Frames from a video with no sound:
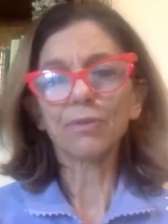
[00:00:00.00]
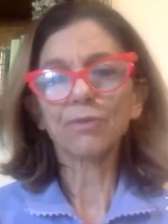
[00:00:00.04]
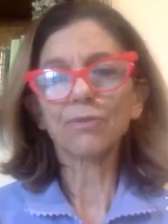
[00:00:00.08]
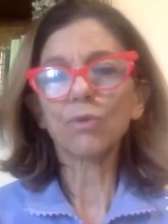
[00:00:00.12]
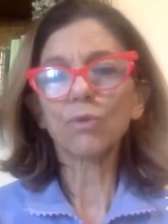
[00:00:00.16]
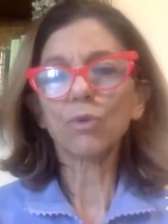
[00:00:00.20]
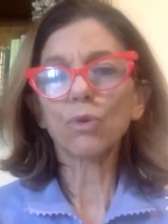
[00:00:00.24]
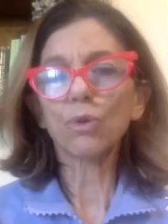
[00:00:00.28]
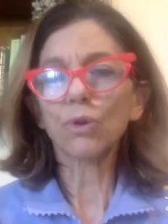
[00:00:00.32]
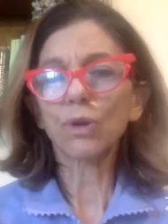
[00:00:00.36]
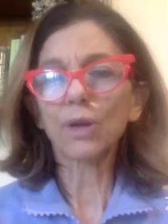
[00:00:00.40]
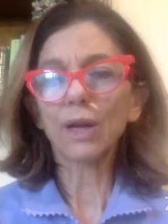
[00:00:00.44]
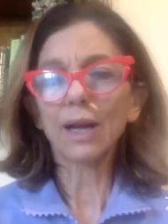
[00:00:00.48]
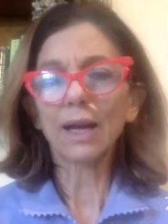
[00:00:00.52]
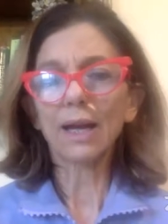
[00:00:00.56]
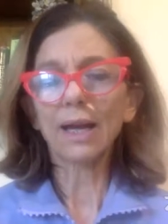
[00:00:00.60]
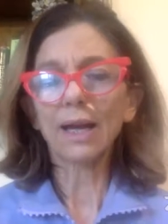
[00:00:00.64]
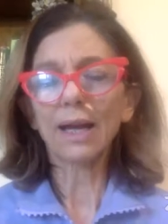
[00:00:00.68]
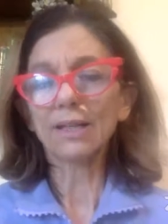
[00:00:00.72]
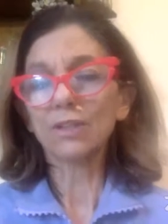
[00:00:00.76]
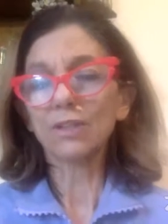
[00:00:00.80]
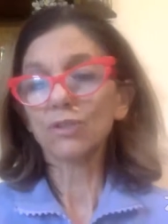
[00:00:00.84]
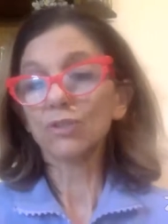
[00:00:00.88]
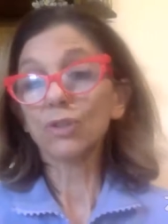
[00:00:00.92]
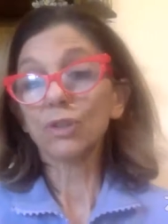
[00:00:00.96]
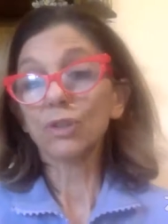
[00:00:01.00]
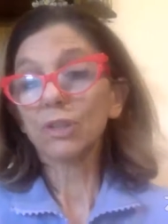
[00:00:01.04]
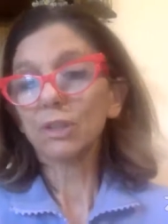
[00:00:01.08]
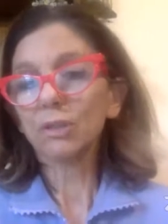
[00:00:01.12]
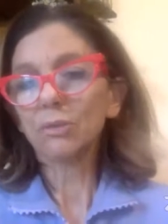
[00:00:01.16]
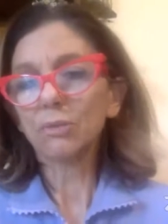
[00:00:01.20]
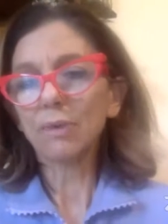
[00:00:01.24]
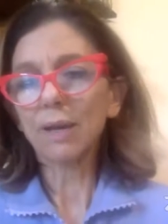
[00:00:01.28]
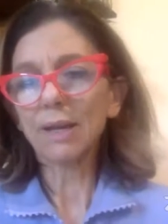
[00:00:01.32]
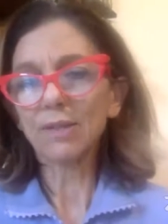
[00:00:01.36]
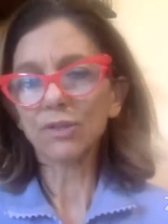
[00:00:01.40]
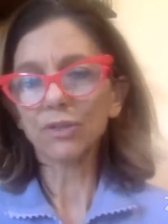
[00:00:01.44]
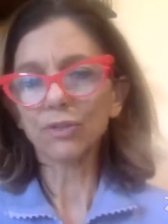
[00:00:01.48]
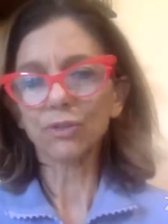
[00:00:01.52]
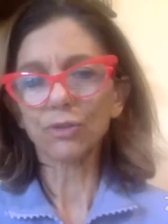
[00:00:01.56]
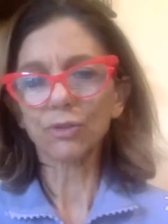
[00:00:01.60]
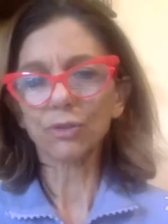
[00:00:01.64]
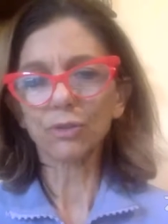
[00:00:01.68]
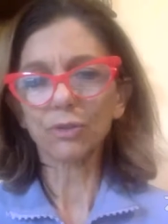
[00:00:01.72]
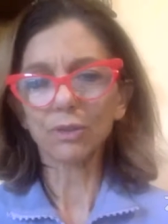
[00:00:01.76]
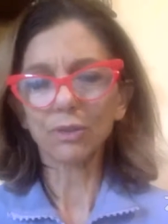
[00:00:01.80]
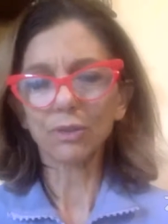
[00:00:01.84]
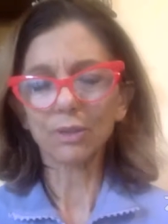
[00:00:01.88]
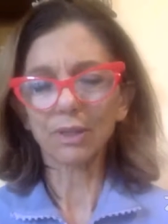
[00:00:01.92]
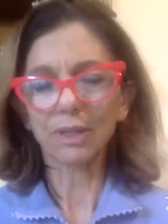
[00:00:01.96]
for
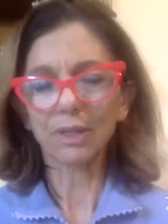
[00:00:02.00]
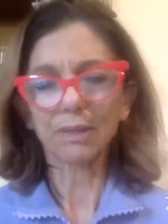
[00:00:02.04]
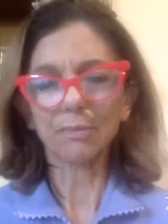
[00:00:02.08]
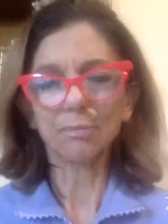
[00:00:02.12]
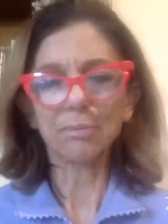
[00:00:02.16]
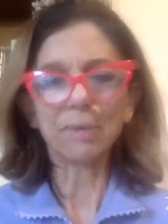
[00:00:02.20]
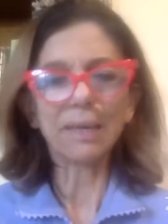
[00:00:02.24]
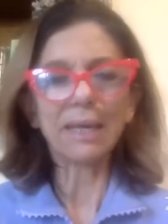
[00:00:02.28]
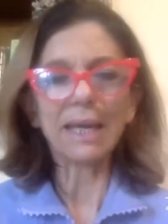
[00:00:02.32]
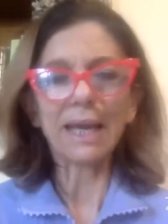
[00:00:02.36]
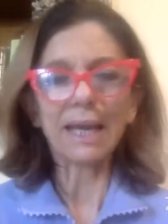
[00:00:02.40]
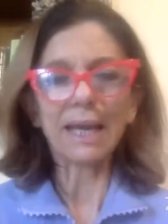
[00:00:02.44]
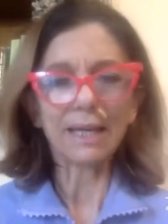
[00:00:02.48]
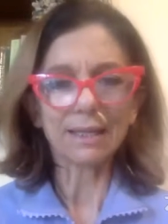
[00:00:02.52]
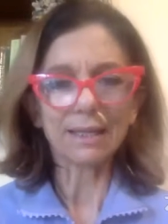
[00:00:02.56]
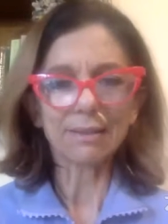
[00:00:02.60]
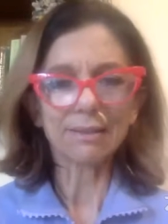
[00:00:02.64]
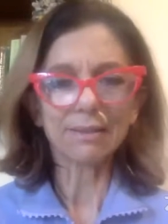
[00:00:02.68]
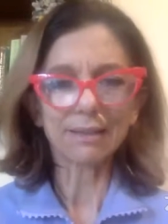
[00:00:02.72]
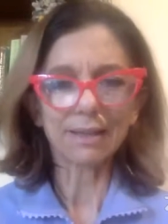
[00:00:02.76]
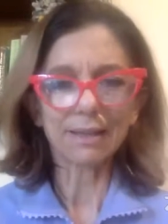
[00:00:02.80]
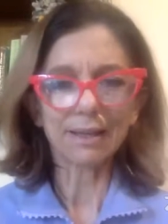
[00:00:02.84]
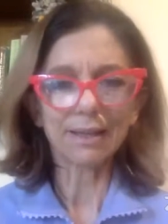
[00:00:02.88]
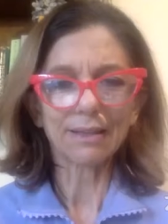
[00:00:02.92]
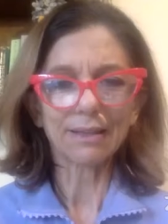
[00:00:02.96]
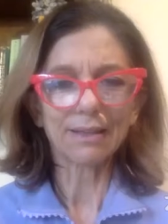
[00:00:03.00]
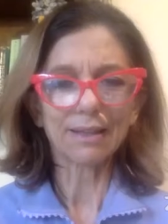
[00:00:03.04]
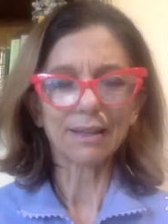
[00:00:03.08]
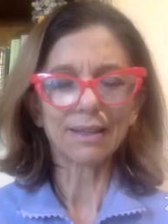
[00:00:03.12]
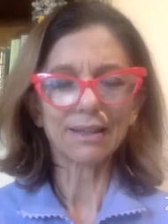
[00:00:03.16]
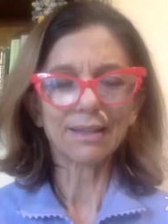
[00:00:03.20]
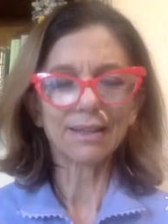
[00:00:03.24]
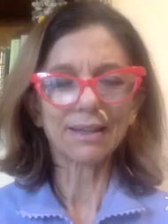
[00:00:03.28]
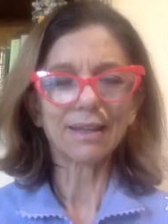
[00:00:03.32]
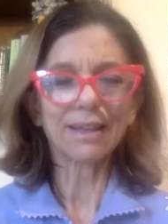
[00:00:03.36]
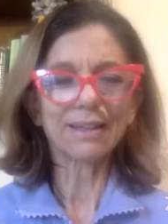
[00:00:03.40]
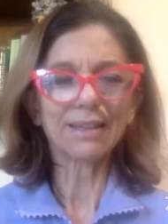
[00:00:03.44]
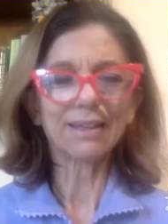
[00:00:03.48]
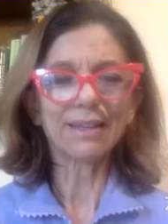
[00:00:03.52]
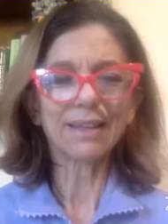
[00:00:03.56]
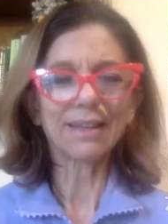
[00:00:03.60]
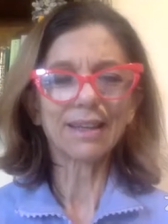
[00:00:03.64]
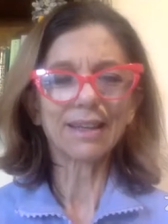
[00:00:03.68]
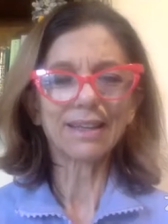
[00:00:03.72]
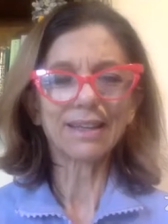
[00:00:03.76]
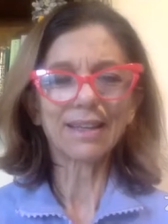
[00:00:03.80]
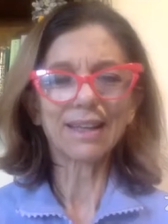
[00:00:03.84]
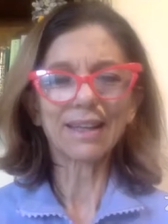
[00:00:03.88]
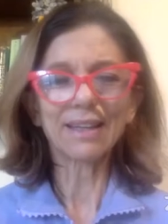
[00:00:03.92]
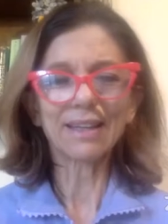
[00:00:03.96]
extraterrestrial beings,
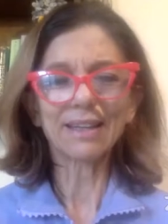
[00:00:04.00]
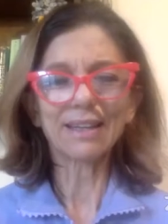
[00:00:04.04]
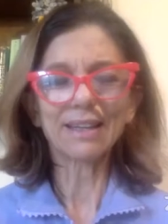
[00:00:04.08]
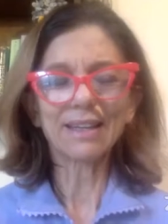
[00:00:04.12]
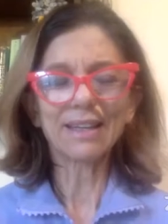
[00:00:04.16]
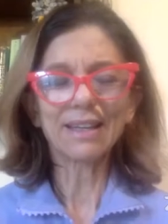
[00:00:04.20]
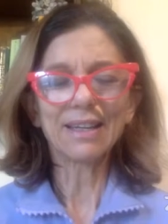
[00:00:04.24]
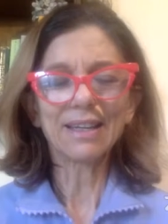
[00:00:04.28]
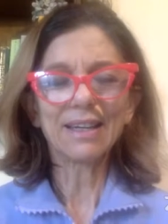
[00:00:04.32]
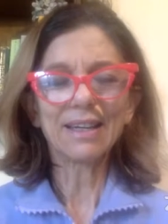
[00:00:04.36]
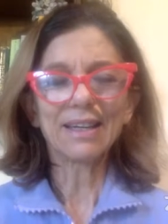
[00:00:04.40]
and then